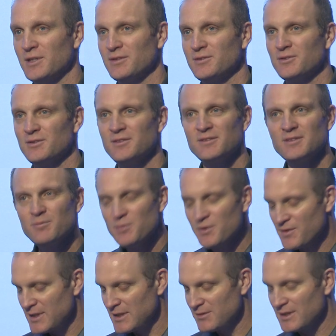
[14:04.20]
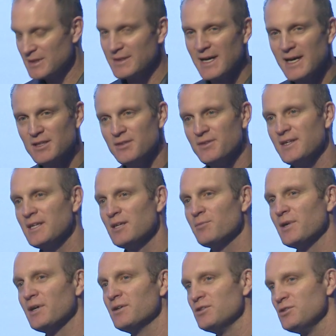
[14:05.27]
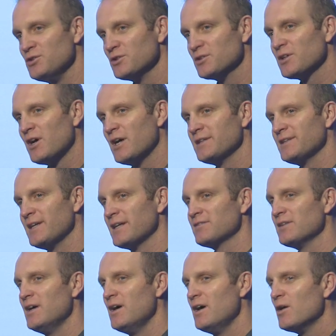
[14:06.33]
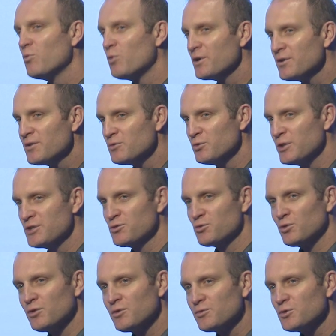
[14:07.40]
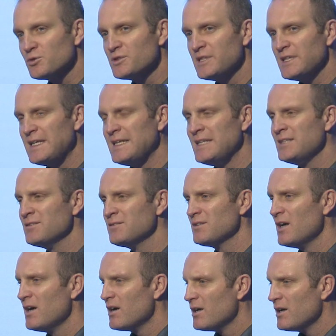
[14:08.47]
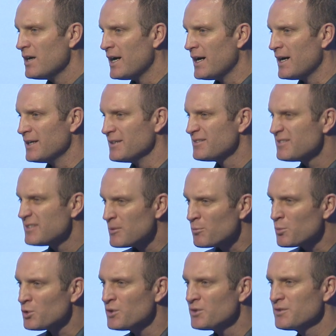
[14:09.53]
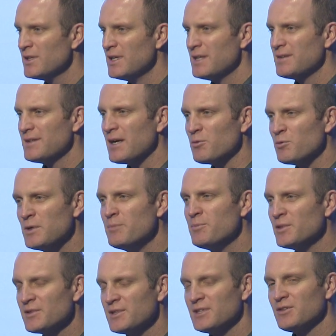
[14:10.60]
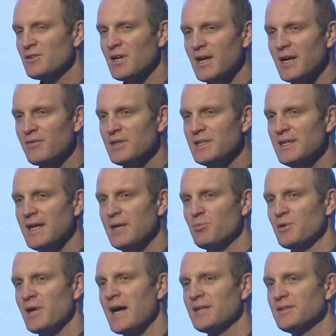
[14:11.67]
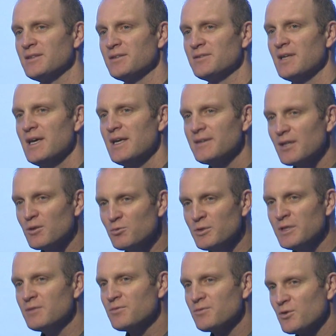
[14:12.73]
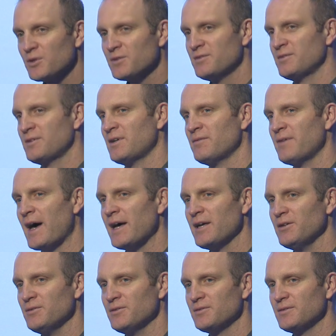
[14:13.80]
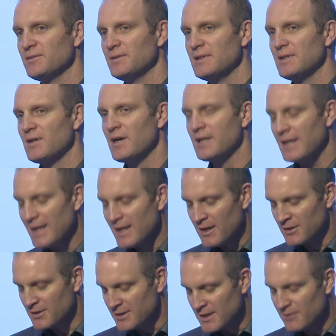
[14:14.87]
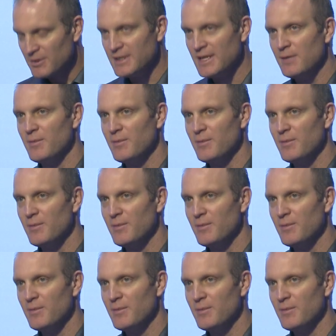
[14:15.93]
us. So it's simple things like that. You think about in your context, what are the rituals, routines, symbols that we build into our everyday practice that reinforces our values on an everyday